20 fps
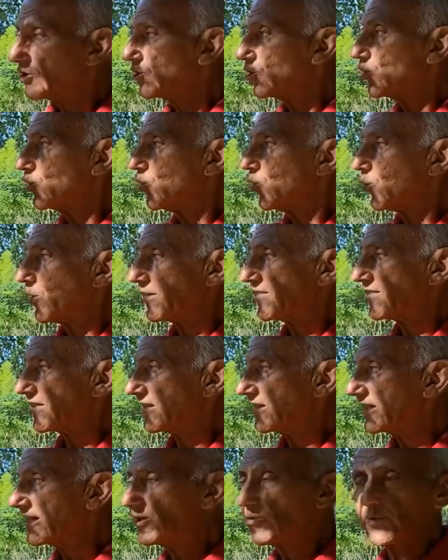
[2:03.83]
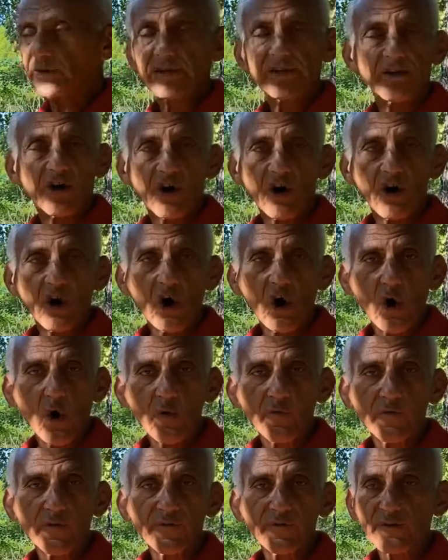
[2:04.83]
with the liquid
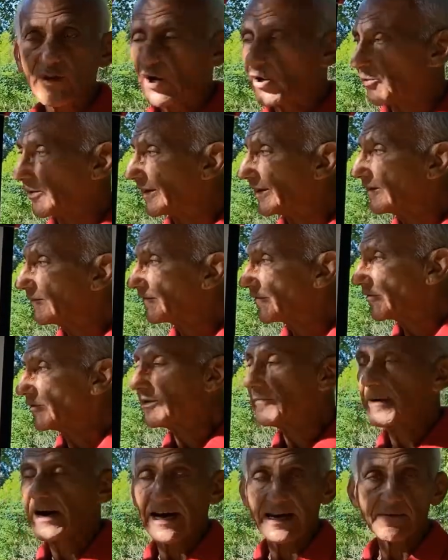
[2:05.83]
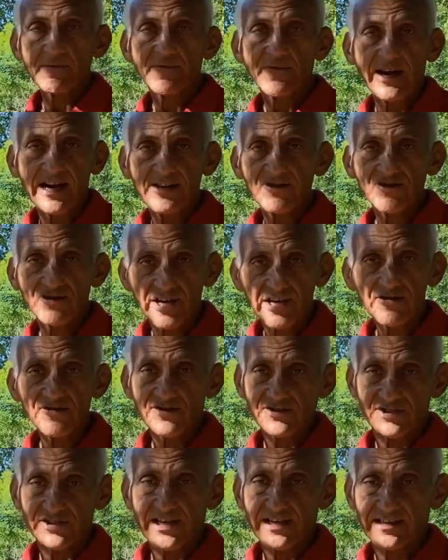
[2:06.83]
overflowing from the bottom
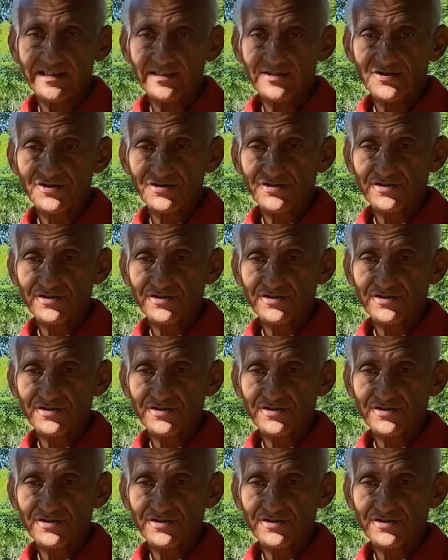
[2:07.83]
fractionation stage.